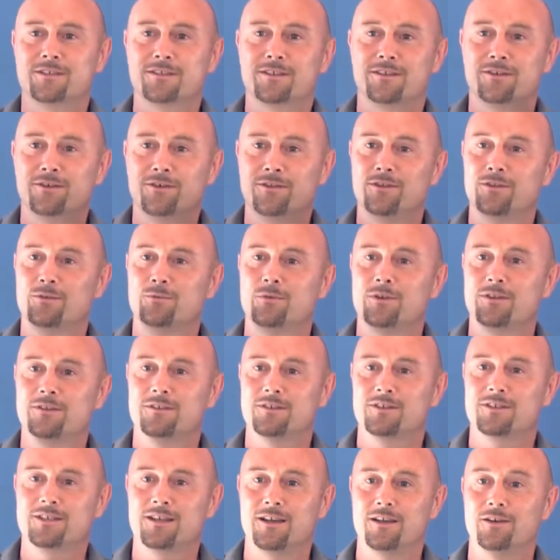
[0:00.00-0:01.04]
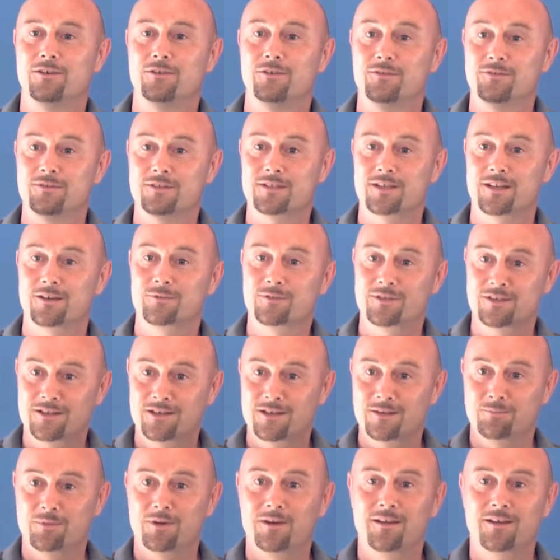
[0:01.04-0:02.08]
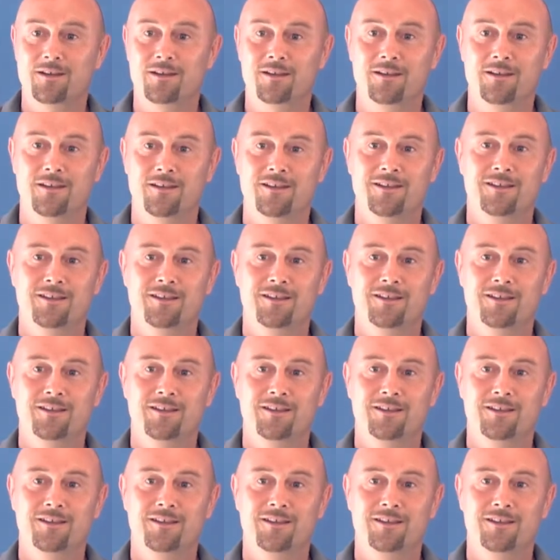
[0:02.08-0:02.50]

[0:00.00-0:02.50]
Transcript: and on the wooden shelves I was going to buy